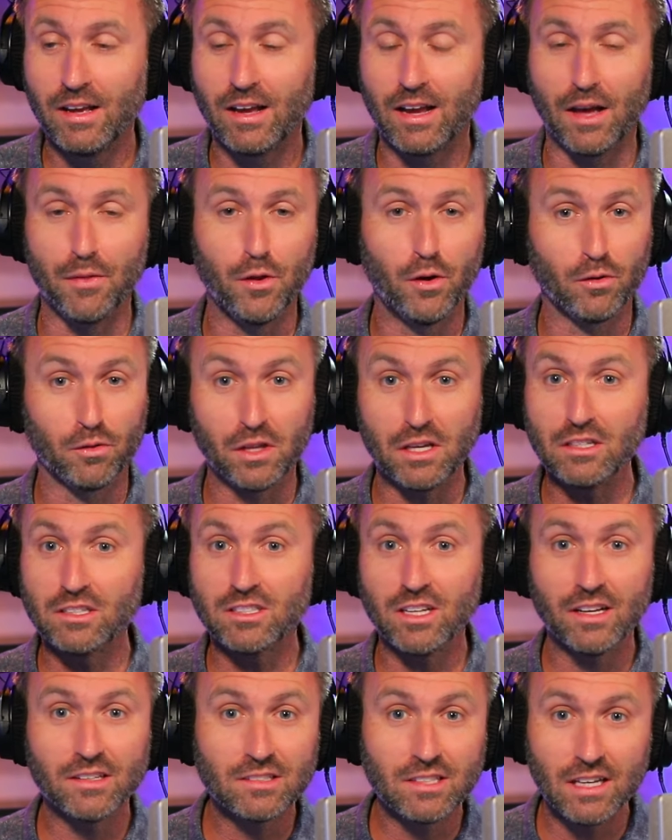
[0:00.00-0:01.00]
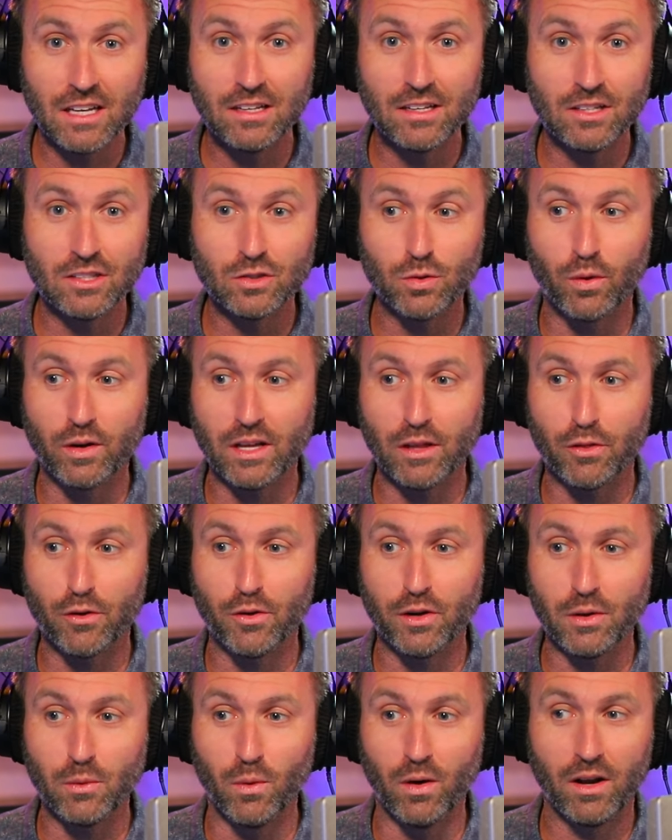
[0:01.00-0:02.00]
and their lease does end in
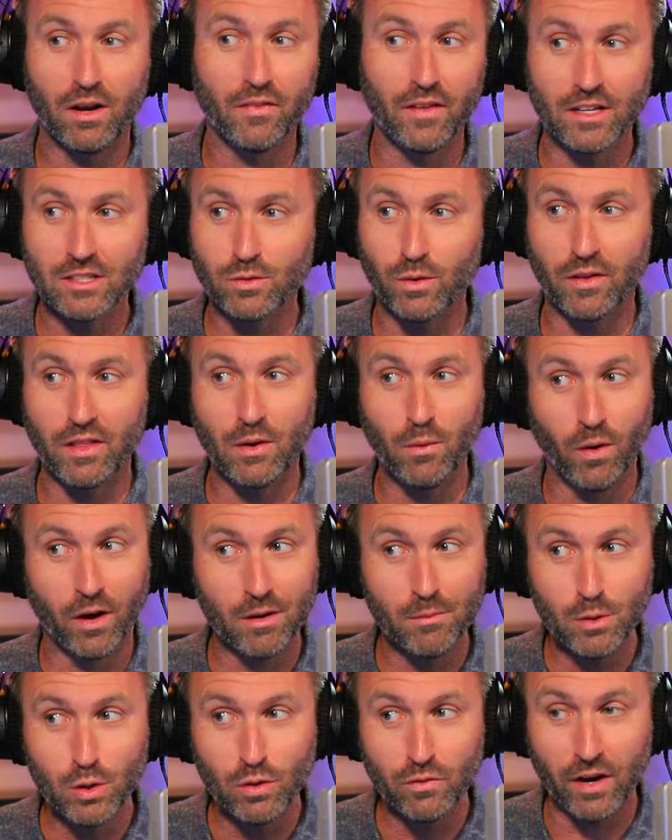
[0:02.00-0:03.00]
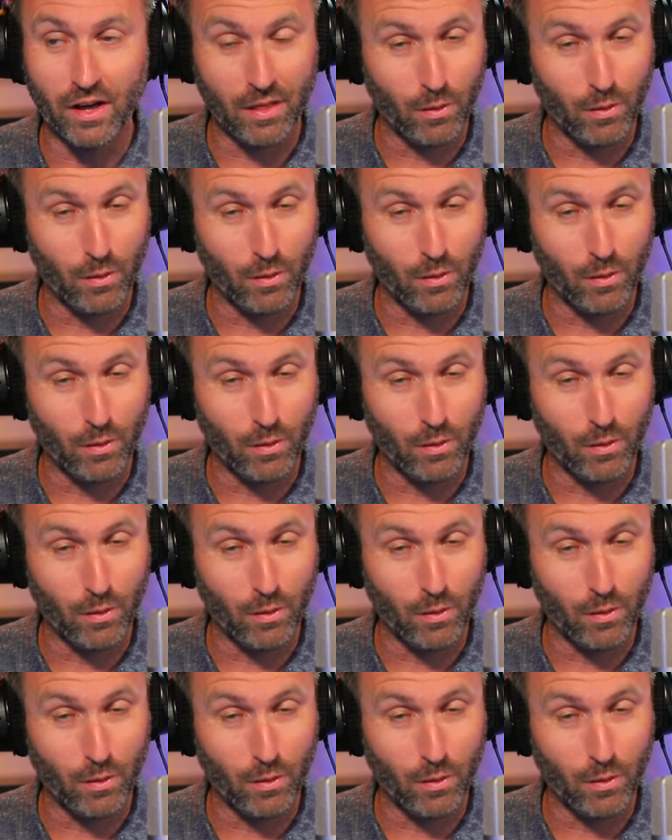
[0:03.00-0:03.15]
2031, and that's why they want to move out.